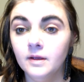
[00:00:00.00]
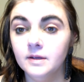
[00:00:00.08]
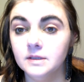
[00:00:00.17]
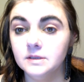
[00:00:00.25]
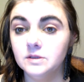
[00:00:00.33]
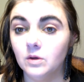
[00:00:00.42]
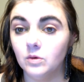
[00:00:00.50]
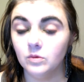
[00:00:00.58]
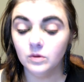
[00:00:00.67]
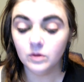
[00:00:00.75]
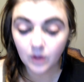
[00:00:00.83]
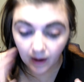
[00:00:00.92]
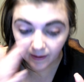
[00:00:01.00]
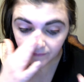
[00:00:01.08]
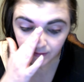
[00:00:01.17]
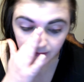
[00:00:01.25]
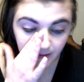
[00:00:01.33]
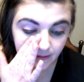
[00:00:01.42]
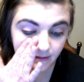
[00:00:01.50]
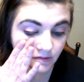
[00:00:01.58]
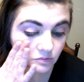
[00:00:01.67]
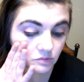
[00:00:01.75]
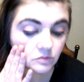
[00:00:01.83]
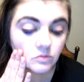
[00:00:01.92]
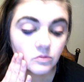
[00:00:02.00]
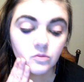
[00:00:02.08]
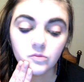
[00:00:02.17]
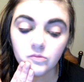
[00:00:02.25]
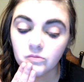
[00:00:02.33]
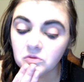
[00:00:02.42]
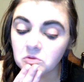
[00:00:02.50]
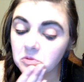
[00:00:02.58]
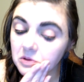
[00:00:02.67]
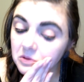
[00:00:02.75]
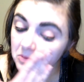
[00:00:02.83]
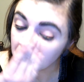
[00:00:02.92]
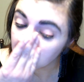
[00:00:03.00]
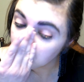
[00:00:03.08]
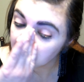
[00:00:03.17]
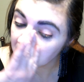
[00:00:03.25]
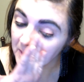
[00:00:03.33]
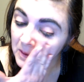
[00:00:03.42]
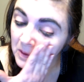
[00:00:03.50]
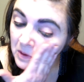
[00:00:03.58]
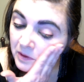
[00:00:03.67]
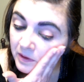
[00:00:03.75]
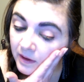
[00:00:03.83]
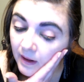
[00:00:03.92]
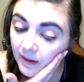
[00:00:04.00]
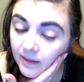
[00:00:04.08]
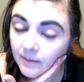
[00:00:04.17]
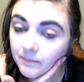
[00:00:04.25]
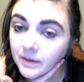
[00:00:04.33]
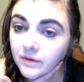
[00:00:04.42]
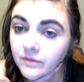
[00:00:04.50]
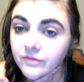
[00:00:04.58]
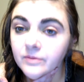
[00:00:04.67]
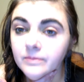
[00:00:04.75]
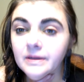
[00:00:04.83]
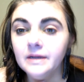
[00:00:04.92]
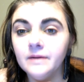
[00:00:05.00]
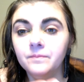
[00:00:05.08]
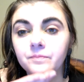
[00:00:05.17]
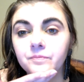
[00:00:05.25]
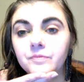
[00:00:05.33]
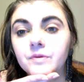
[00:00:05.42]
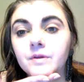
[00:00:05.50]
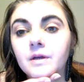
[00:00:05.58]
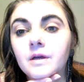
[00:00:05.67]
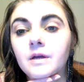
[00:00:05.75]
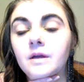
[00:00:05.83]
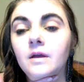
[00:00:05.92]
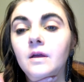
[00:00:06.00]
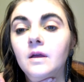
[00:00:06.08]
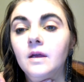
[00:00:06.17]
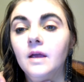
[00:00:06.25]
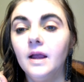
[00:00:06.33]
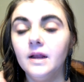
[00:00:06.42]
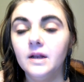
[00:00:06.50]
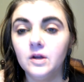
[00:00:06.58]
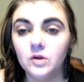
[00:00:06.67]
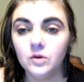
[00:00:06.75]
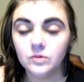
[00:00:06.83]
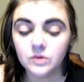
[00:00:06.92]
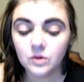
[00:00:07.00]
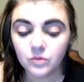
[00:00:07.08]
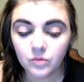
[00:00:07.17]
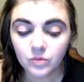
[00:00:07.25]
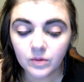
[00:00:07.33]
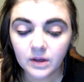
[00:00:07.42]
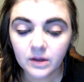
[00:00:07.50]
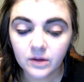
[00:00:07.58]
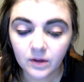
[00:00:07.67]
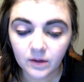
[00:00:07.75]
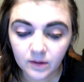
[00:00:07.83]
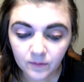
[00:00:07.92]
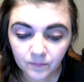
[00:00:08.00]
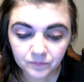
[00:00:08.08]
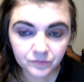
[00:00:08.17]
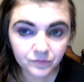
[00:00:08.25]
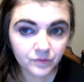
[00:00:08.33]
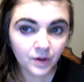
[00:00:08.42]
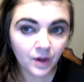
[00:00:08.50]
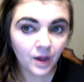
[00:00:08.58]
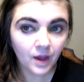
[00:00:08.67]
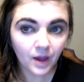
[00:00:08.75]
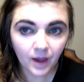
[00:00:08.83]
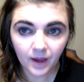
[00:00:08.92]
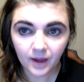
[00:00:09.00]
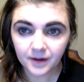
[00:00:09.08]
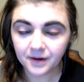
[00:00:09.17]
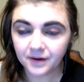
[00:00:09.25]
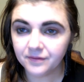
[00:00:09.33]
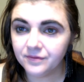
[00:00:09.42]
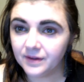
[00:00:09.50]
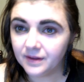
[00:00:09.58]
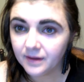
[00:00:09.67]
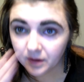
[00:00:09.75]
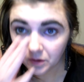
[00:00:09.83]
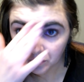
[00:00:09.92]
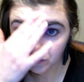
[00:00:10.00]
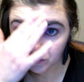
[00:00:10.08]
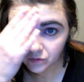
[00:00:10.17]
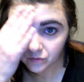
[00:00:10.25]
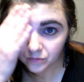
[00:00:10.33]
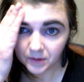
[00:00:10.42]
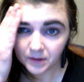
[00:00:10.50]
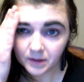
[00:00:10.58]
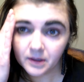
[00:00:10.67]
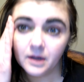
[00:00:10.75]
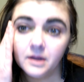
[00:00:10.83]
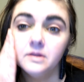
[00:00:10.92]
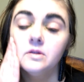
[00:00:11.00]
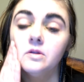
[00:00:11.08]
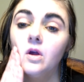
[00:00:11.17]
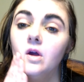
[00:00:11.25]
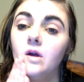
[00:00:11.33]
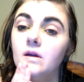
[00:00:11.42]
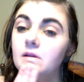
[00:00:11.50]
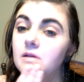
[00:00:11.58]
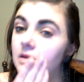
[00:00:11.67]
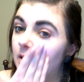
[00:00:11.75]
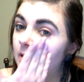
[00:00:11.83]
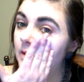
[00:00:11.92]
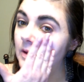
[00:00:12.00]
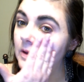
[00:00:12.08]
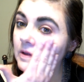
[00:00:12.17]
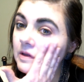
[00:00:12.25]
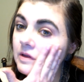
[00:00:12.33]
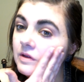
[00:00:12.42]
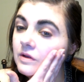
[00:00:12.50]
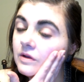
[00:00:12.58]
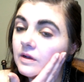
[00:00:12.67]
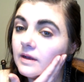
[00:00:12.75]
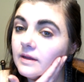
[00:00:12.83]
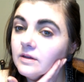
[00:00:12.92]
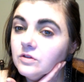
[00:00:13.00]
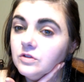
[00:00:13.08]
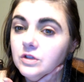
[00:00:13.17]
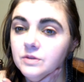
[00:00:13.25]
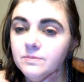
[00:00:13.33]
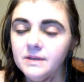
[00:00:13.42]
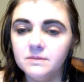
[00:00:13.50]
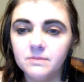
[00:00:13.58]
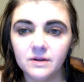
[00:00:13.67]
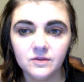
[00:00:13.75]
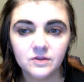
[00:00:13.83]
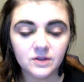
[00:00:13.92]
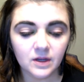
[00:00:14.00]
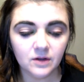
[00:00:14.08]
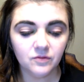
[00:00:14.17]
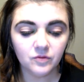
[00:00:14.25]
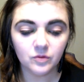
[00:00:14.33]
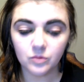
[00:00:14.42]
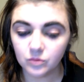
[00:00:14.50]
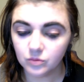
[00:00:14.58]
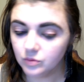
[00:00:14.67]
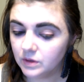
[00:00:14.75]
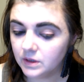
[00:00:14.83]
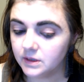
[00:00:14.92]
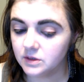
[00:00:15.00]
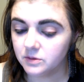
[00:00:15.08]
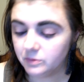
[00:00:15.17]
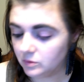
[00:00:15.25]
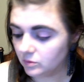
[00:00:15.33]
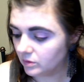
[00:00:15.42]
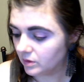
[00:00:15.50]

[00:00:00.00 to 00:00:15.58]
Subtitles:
So I feel like this one will work really a lot better for me. And it goes on really good. And I feel like it looks really nice on. And it just makes my skin feel really smooth.